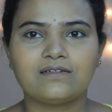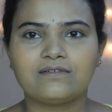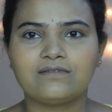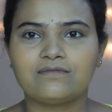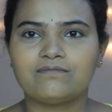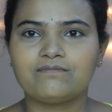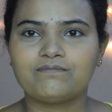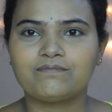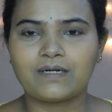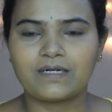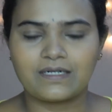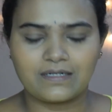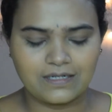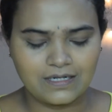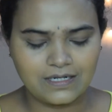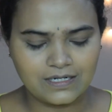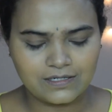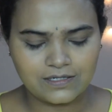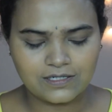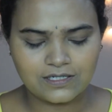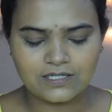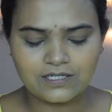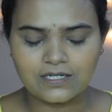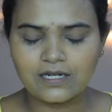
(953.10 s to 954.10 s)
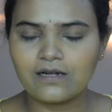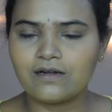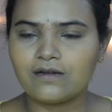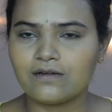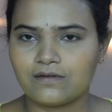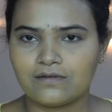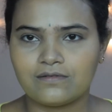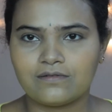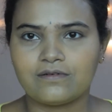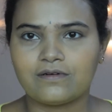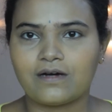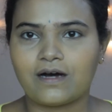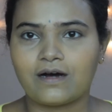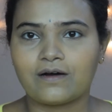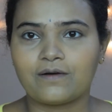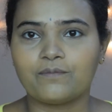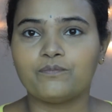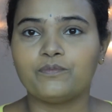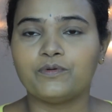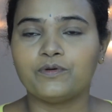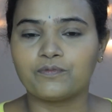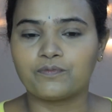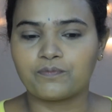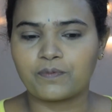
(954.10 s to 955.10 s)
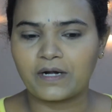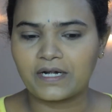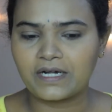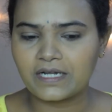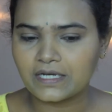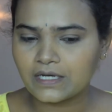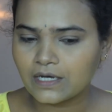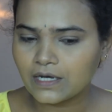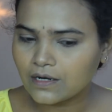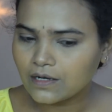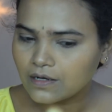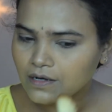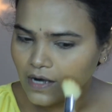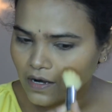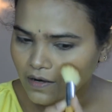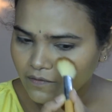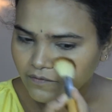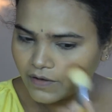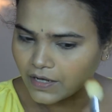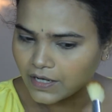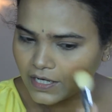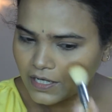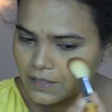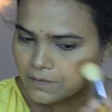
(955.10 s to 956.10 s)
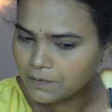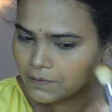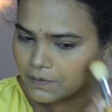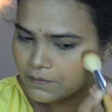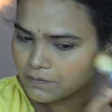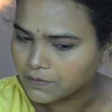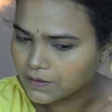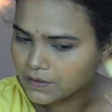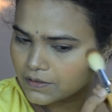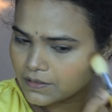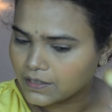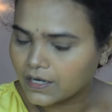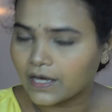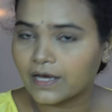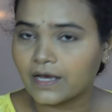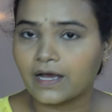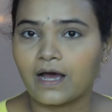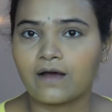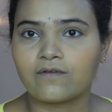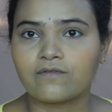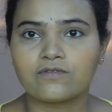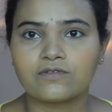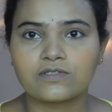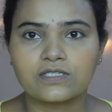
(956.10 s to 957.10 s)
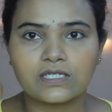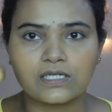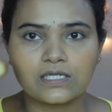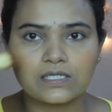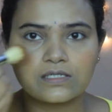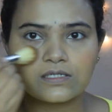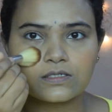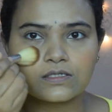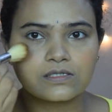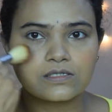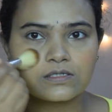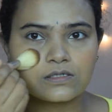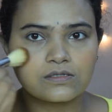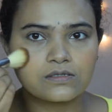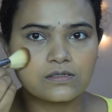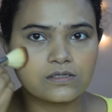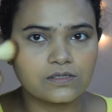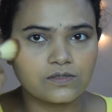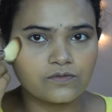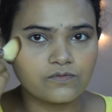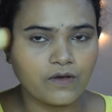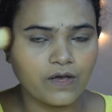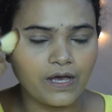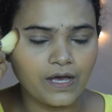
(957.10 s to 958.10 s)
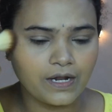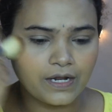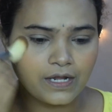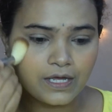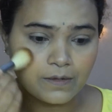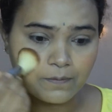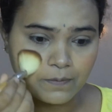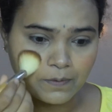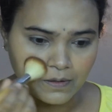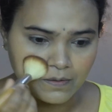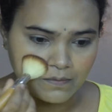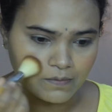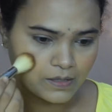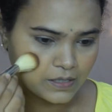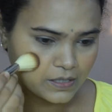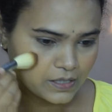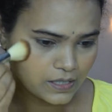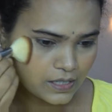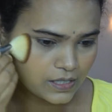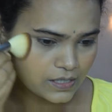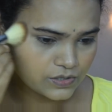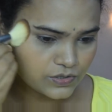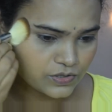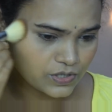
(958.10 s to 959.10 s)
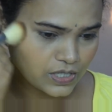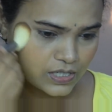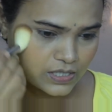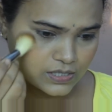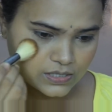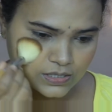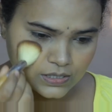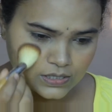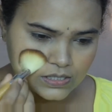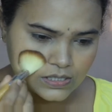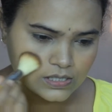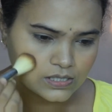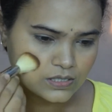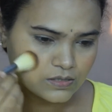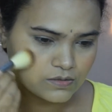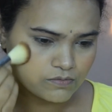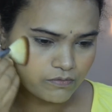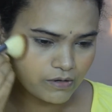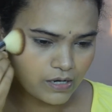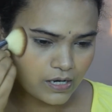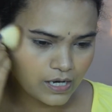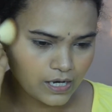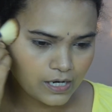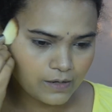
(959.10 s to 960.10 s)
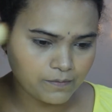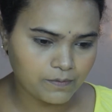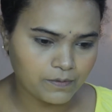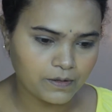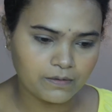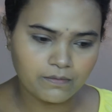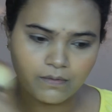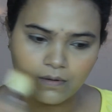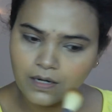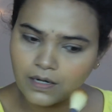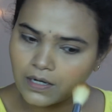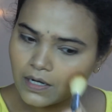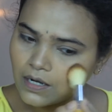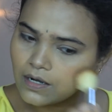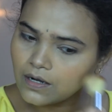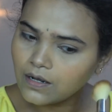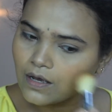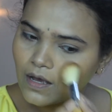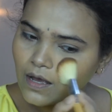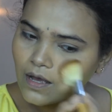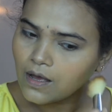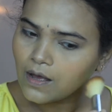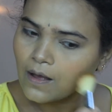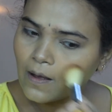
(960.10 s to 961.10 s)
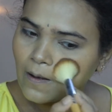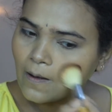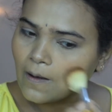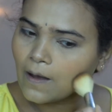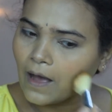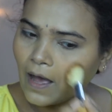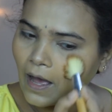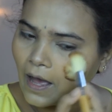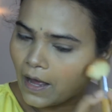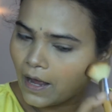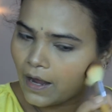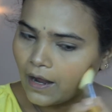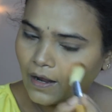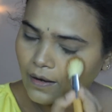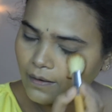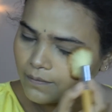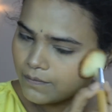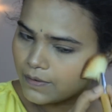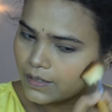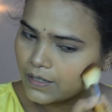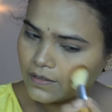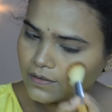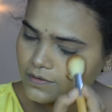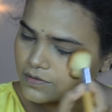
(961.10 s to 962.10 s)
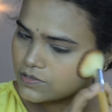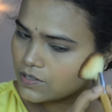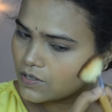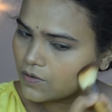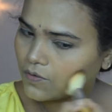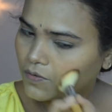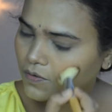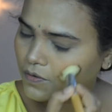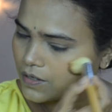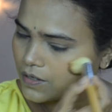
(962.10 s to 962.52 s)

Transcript: but it's still a pretty color and very pigmented. I have to say this, it's very pigmented. As you can see, it's very pigmented and blends out